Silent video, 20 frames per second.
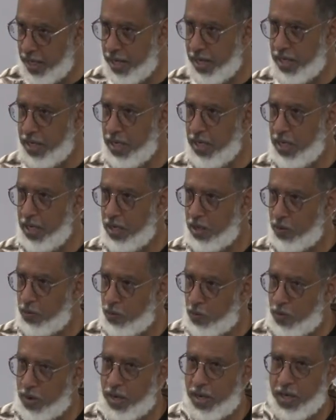any
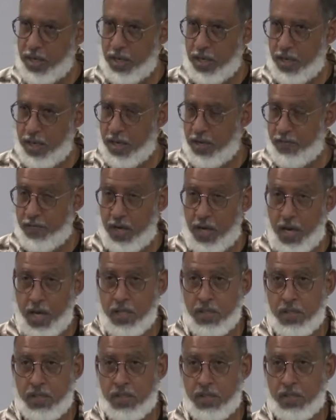one of
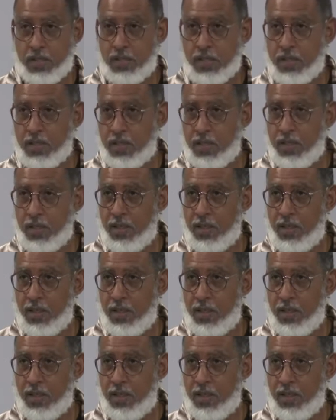us.